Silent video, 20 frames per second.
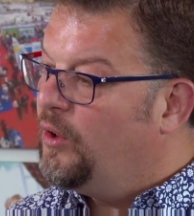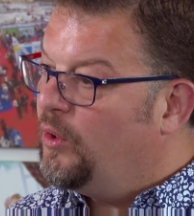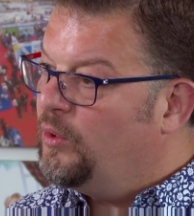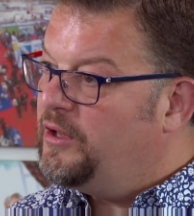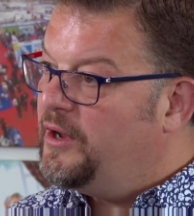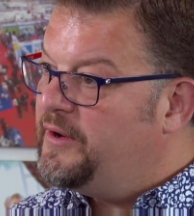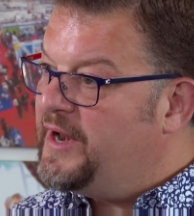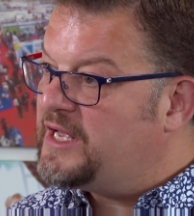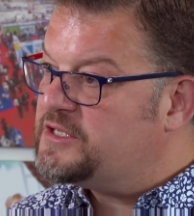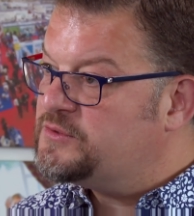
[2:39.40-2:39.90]

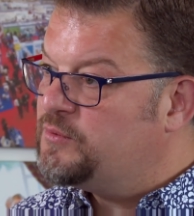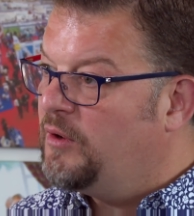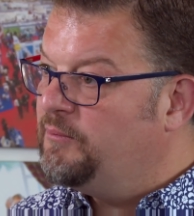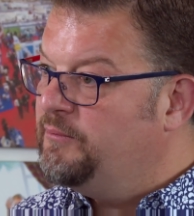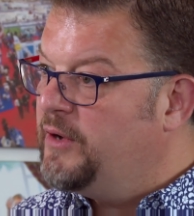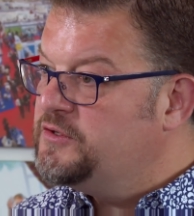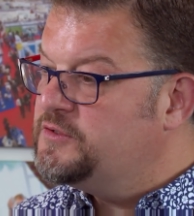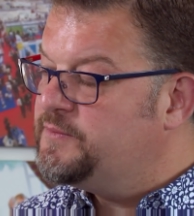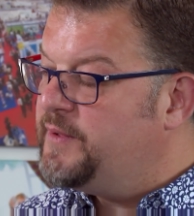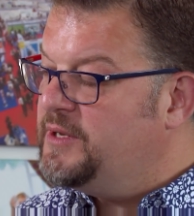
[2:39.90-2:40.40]
although that's what
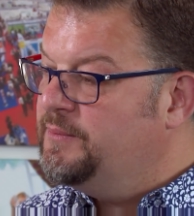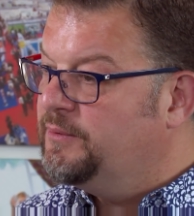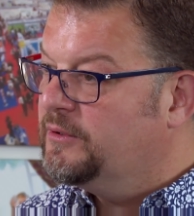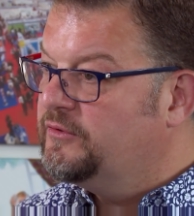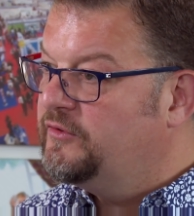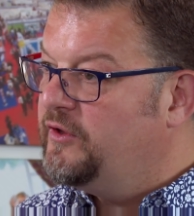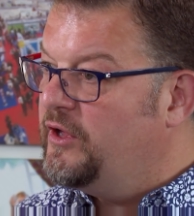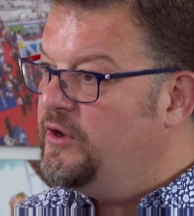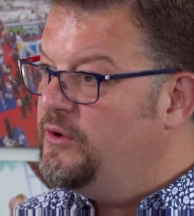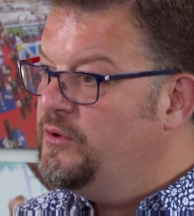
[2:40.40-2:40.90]
most people
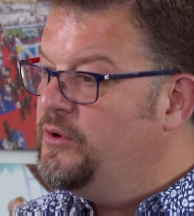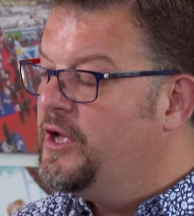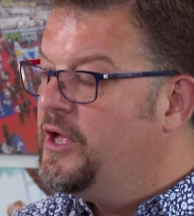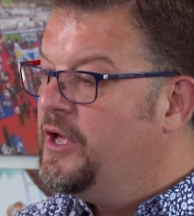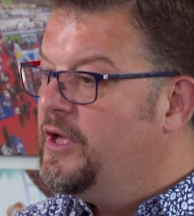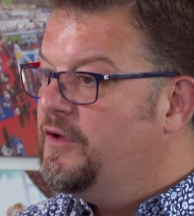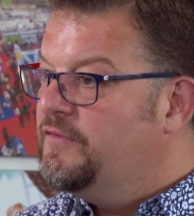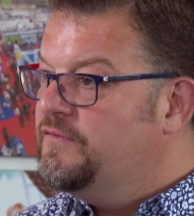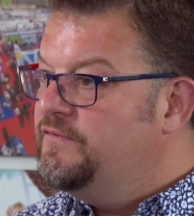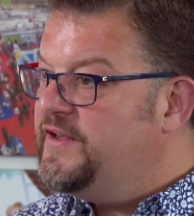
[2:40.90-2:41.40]
do.
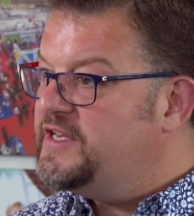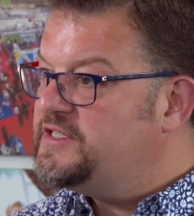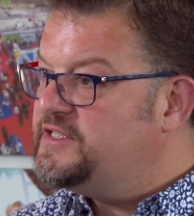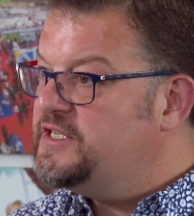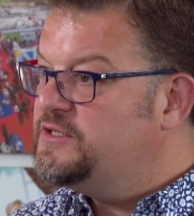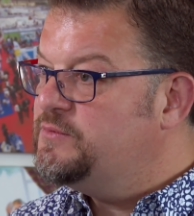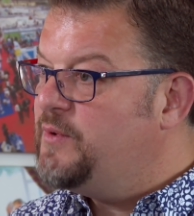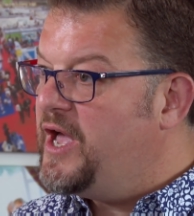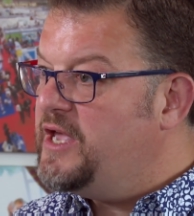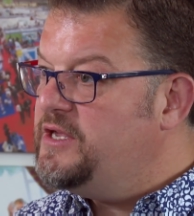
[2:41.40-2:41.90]
This
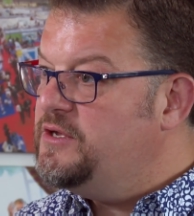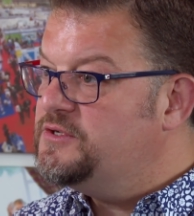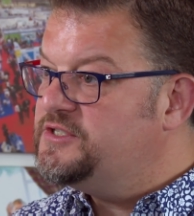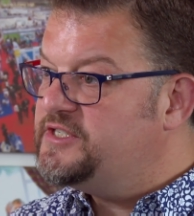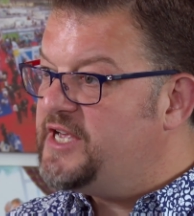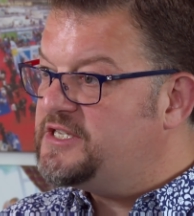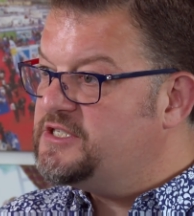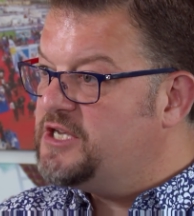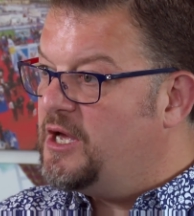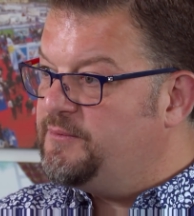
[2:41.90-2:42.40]
is where you
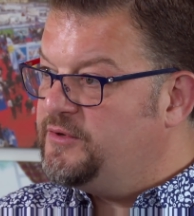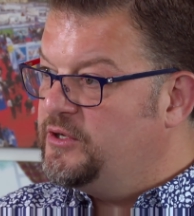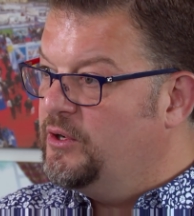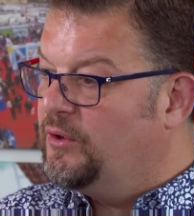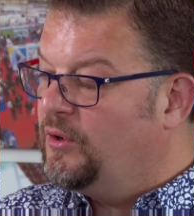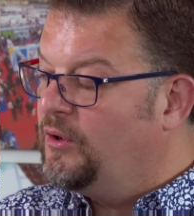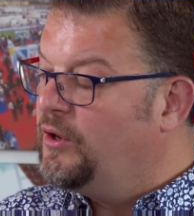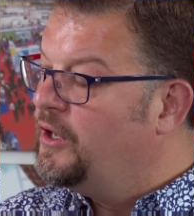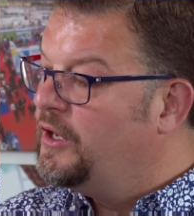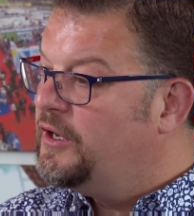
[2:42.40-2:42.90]
set up
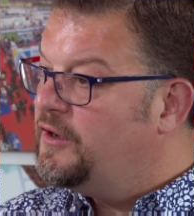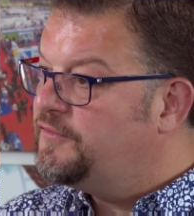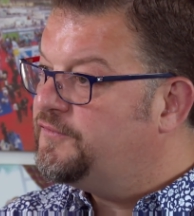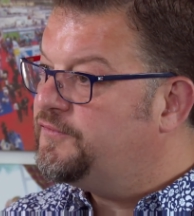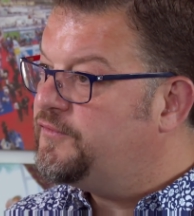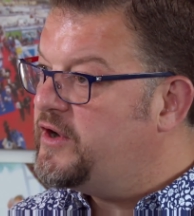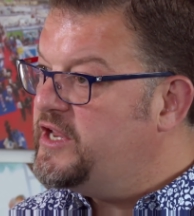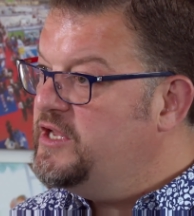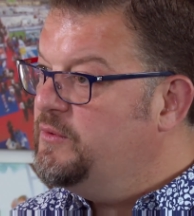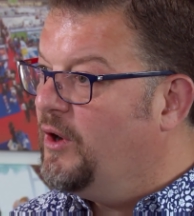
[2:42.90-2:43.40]
your
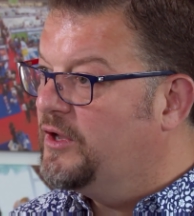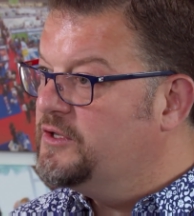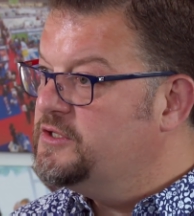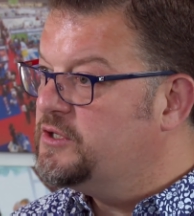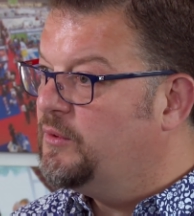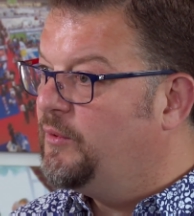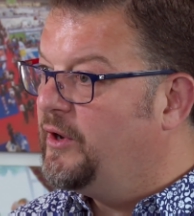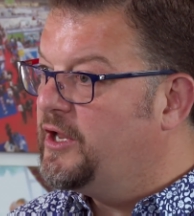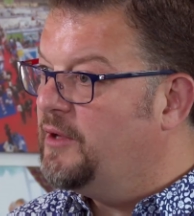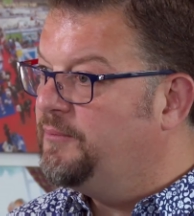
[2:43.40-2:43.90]
free one-to-one